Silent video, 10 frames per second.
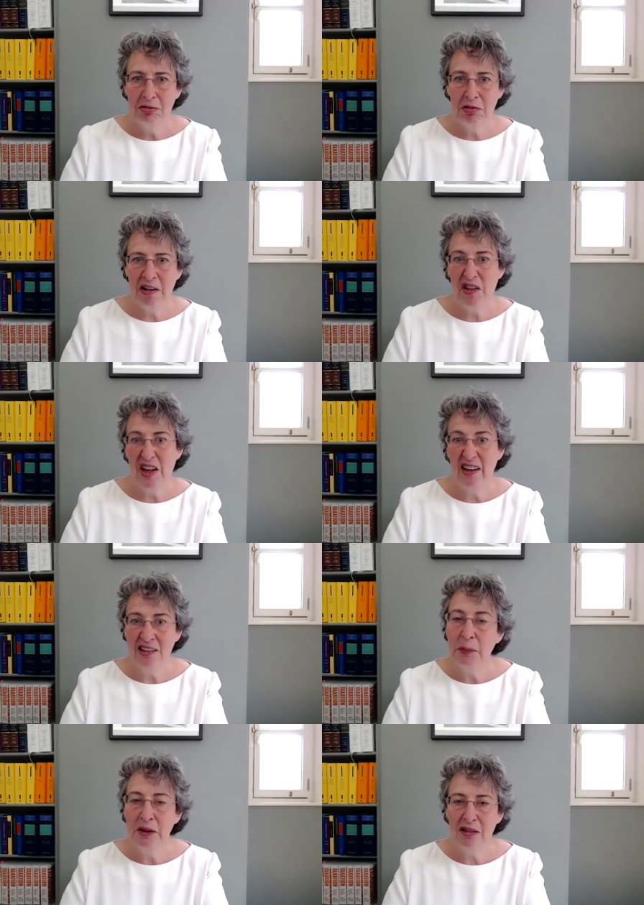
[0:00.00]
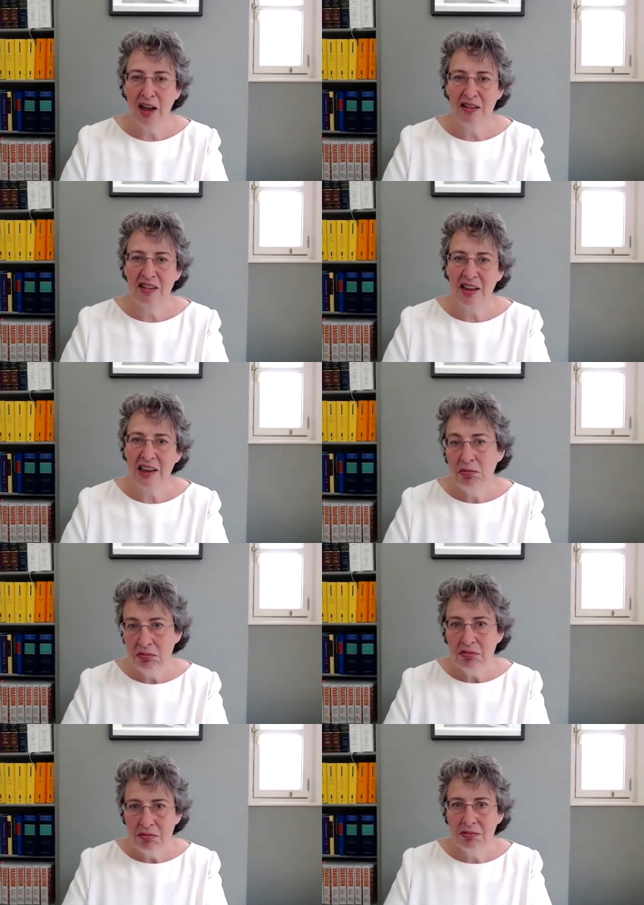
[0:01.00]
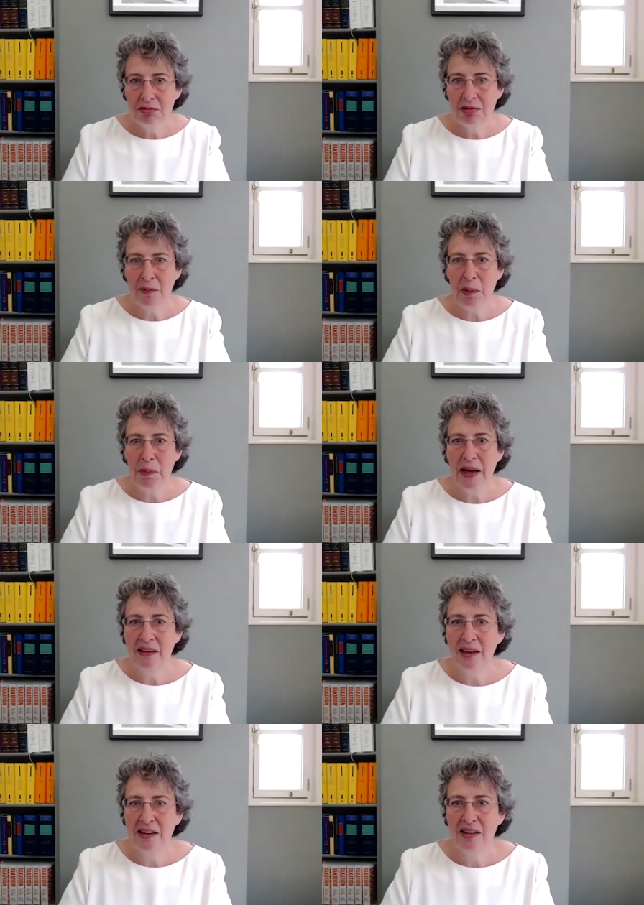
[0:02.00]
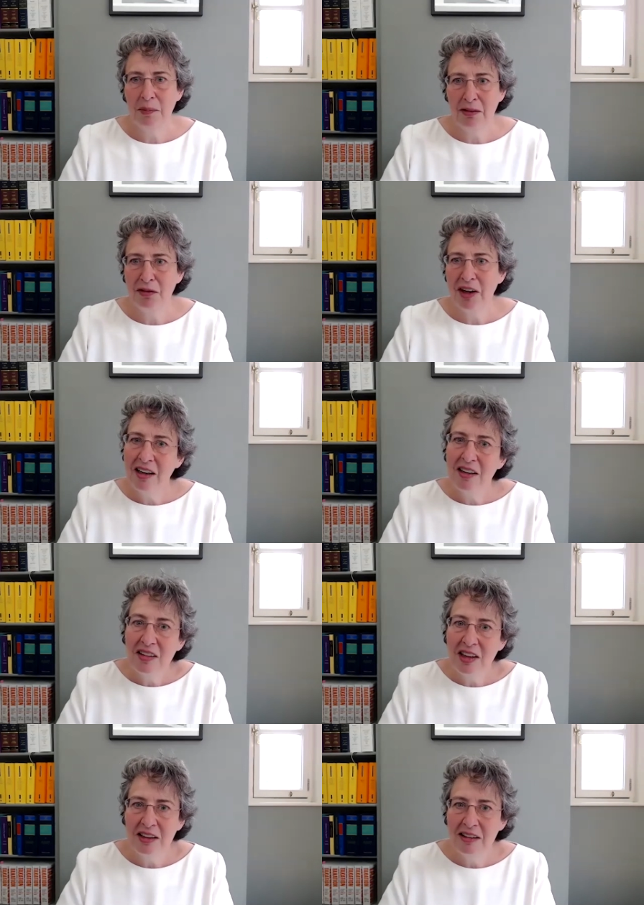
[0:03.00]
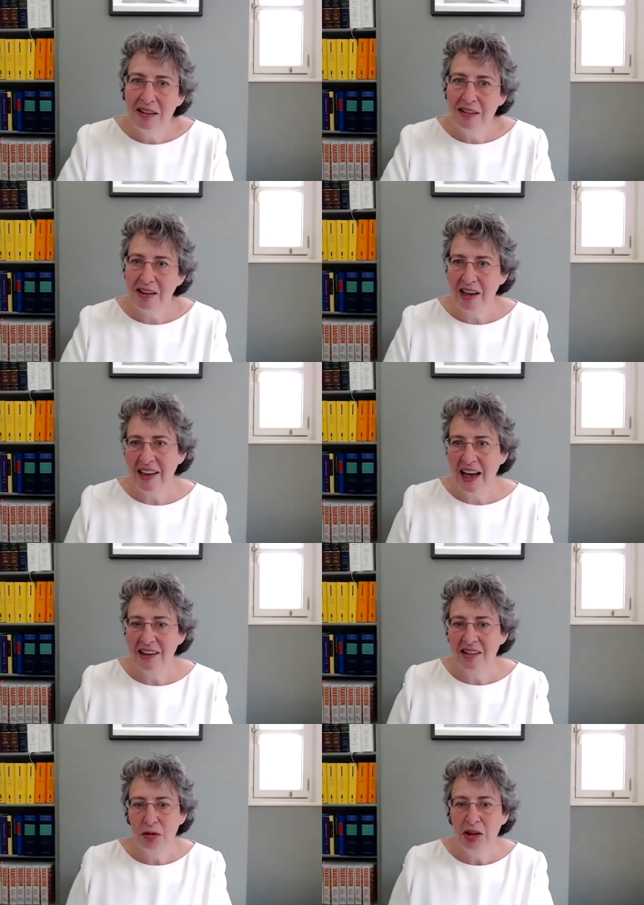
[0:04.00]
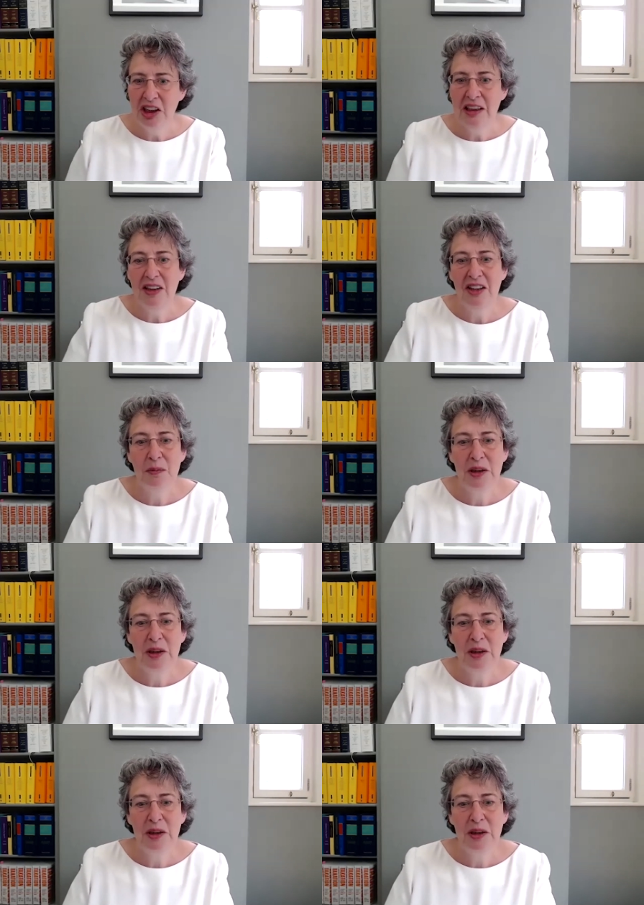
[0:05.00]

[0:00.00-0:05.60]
Yeah. And then I suppose lastly, am I paying the least amount of tax that that I can to achieve this? You